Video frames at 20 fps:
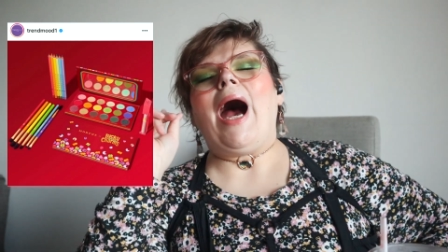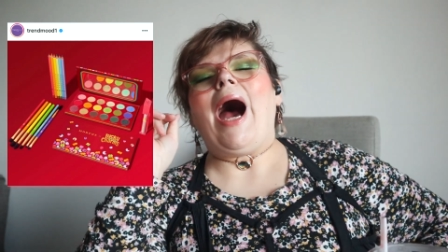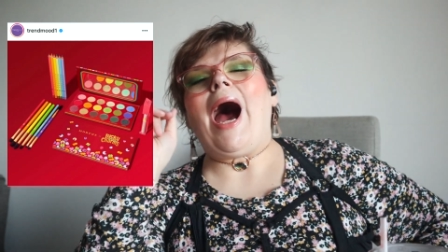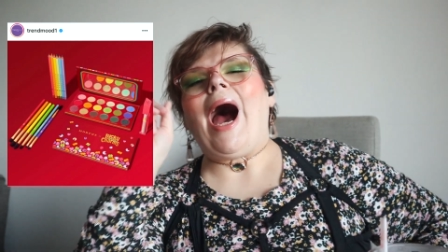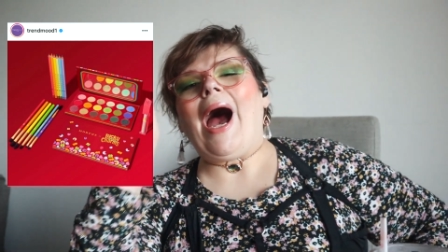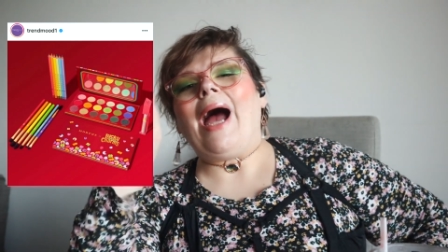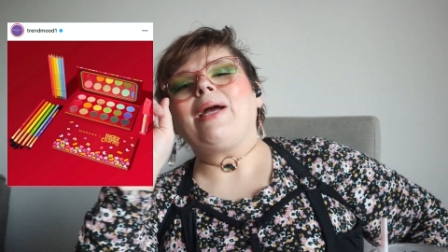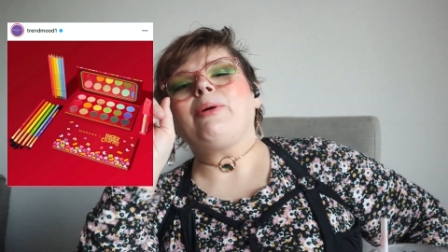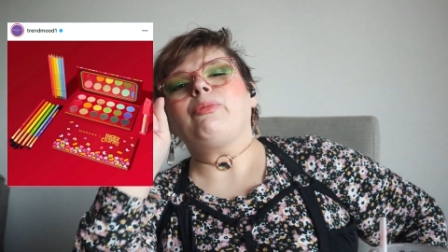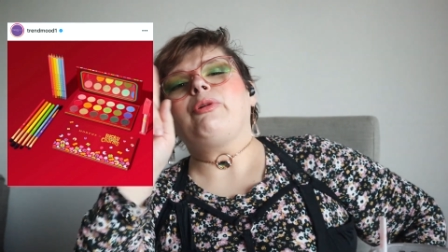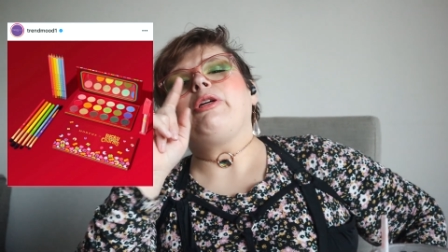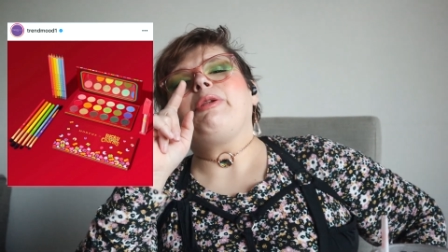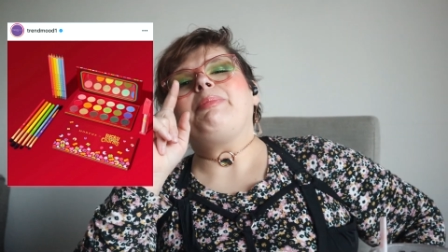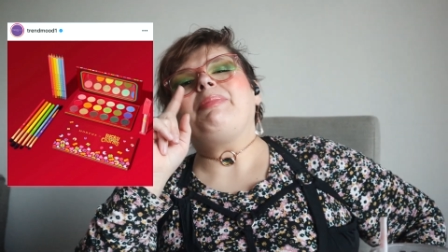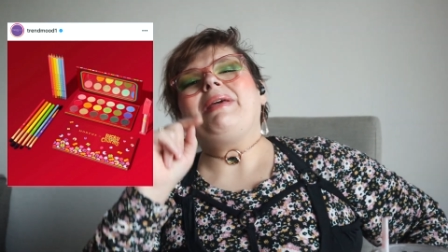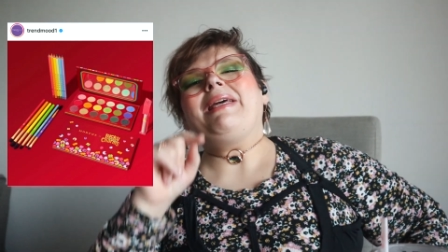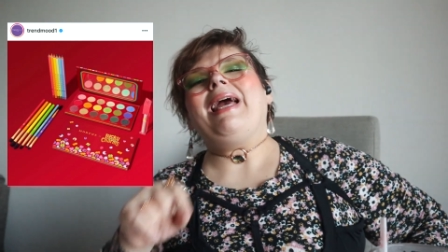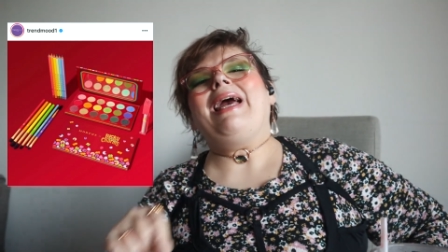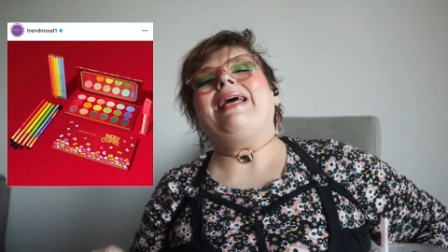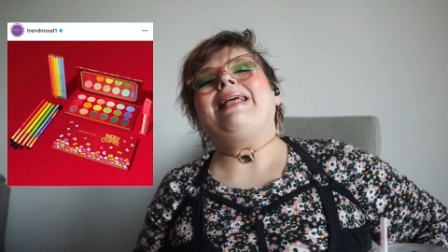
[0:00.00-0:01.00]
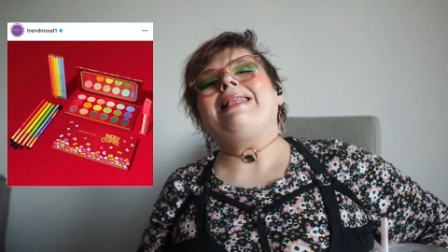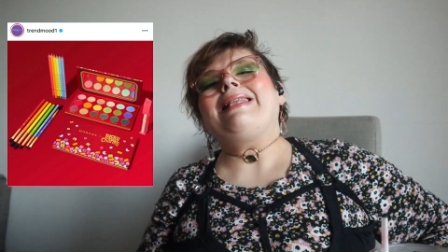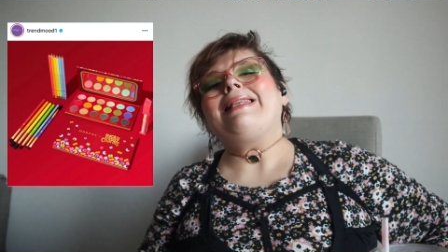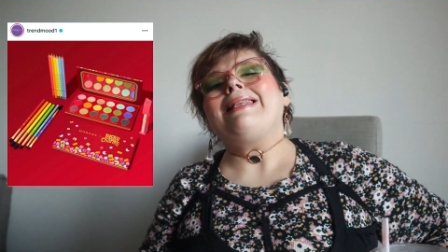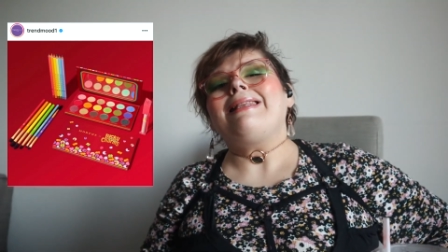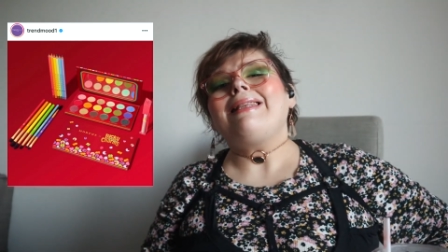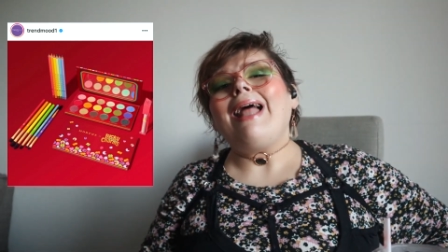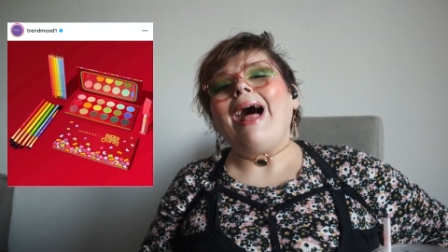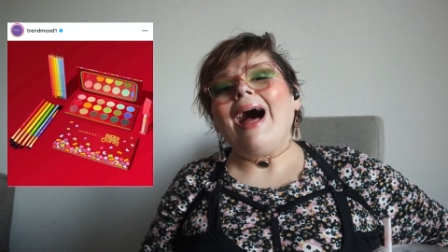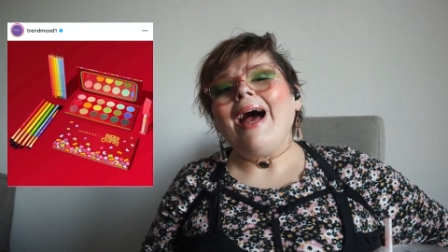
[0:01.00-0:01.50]
I would be a
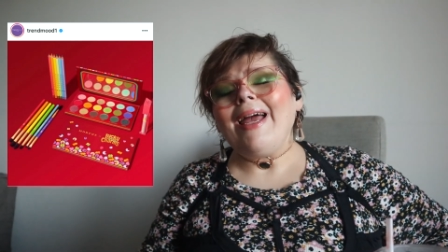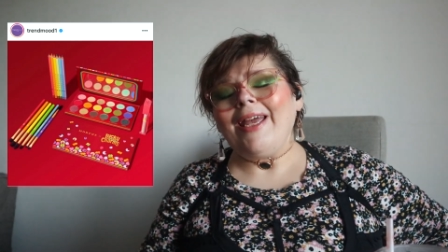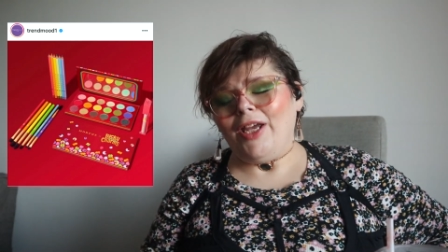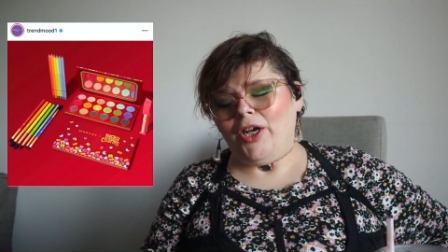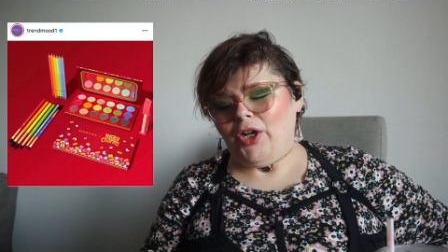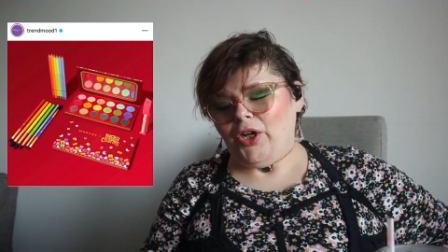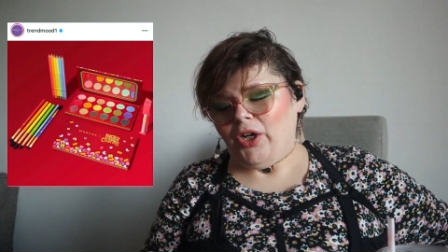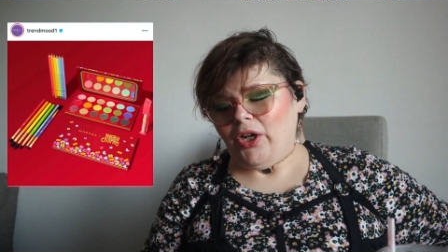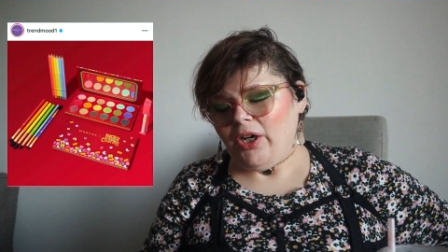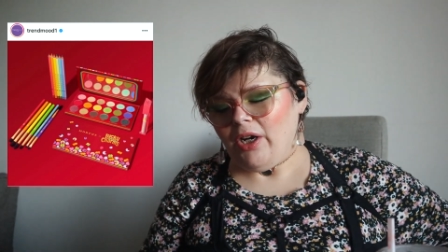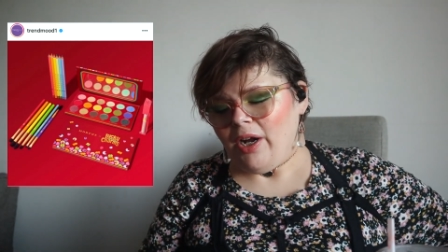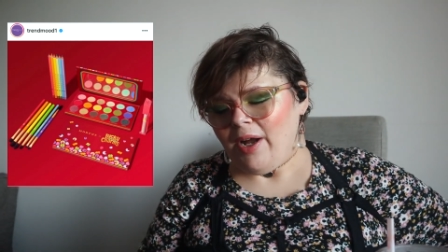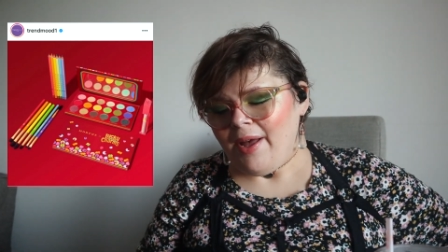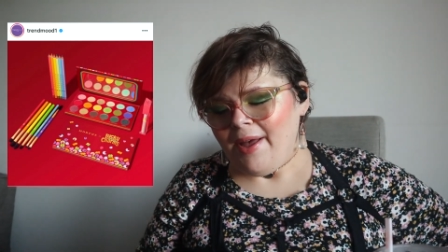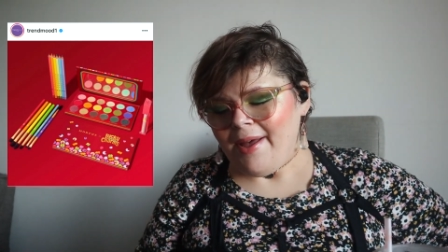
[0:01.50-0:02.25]
liar